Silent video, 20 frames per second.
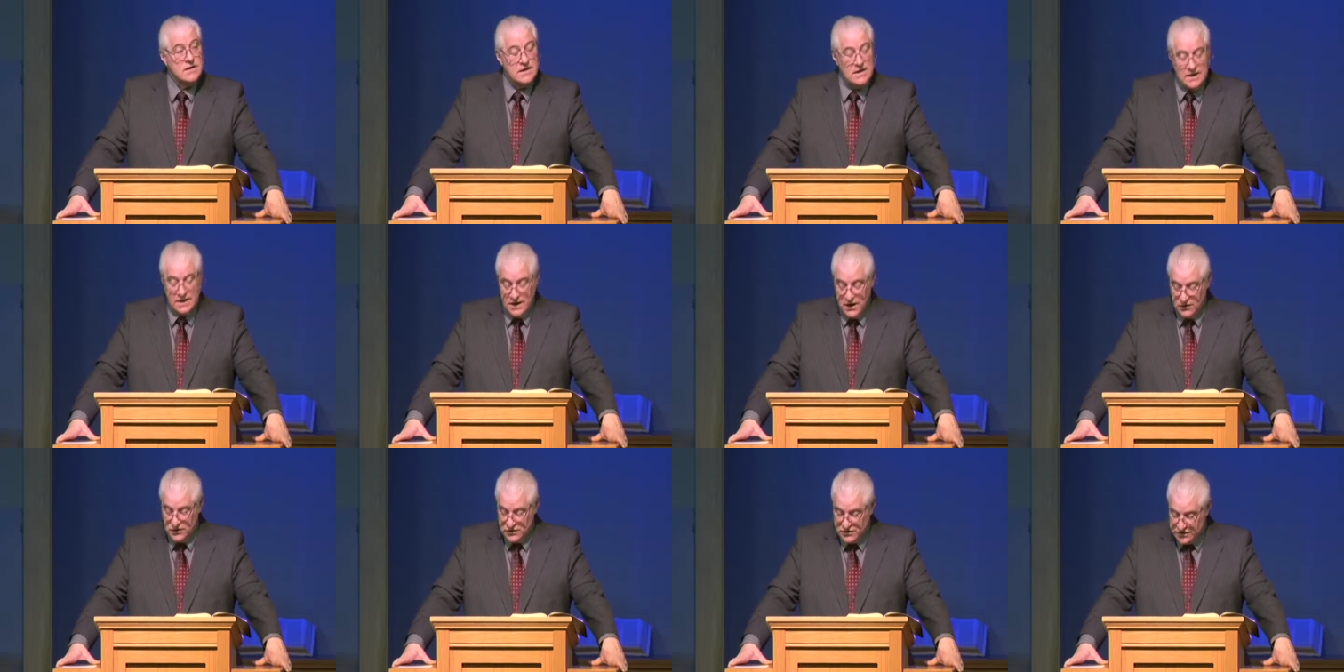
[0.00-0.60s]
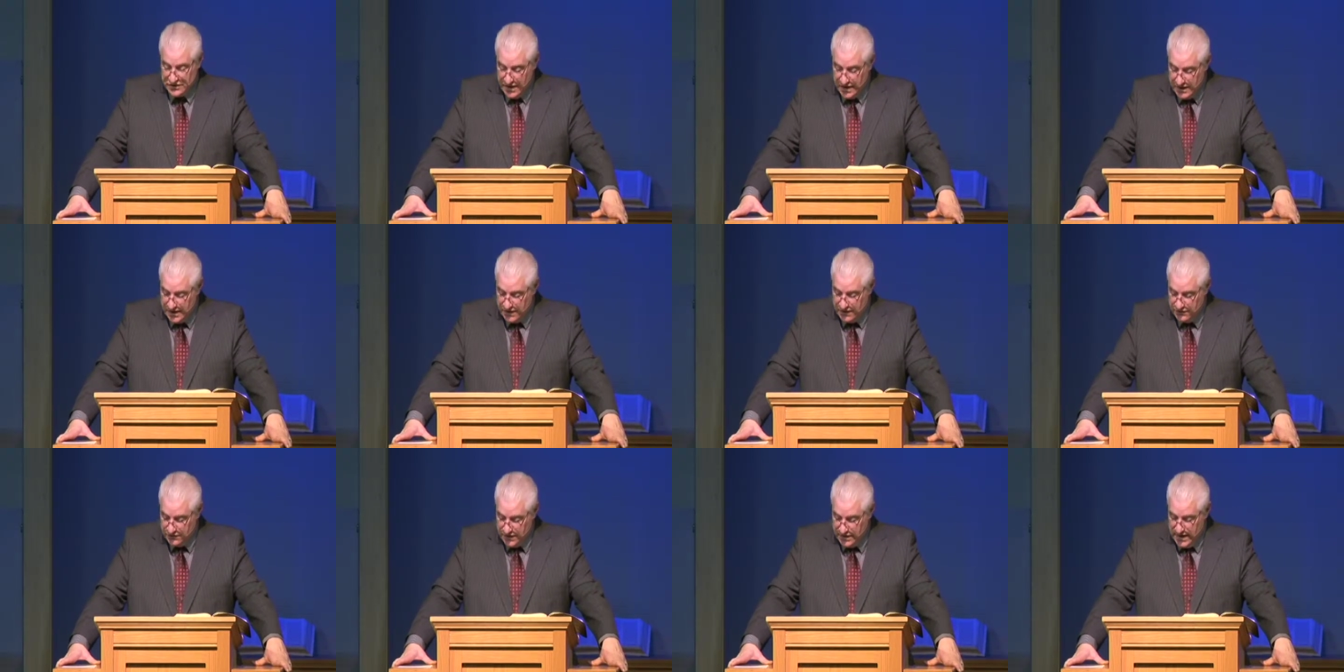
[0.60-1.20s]
in our
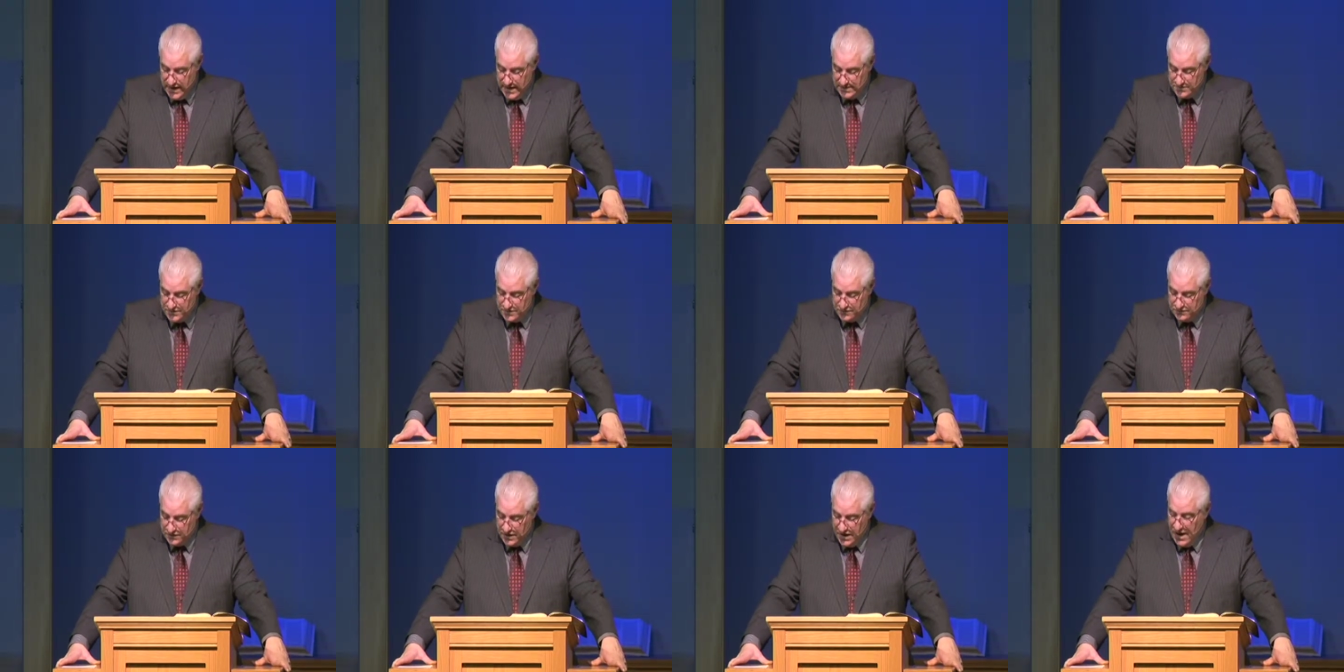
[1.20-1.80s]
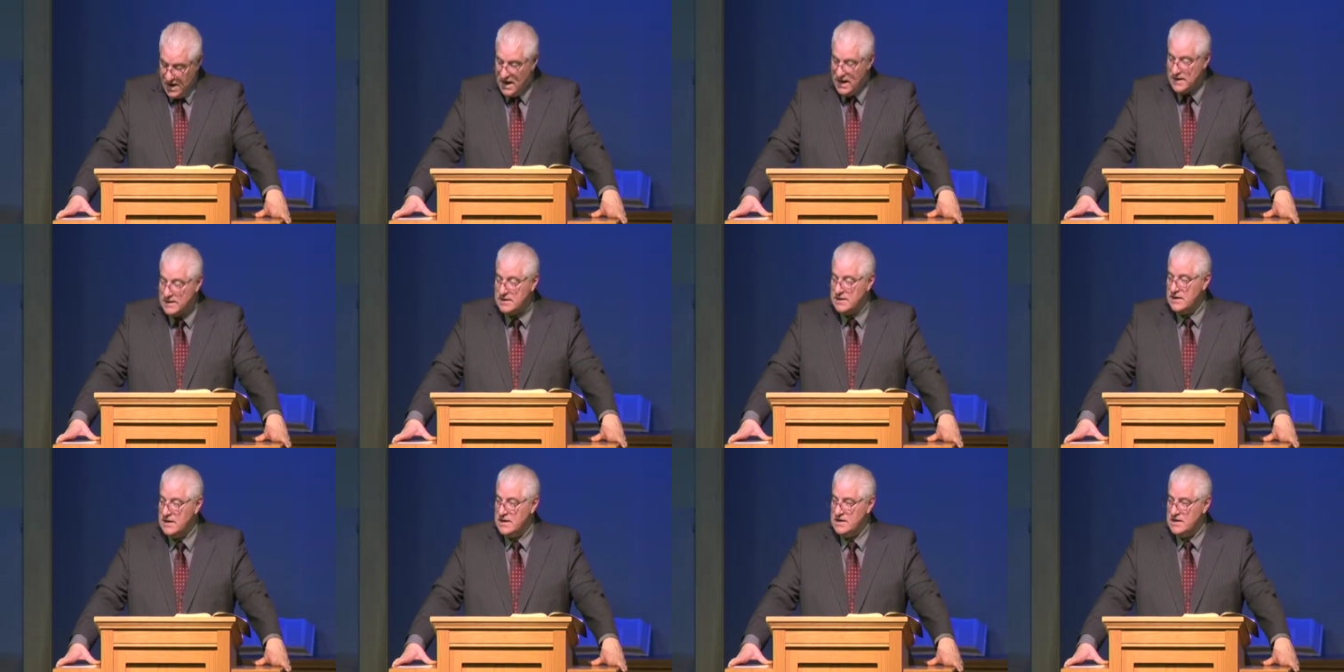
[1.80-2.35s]
study of the names of God,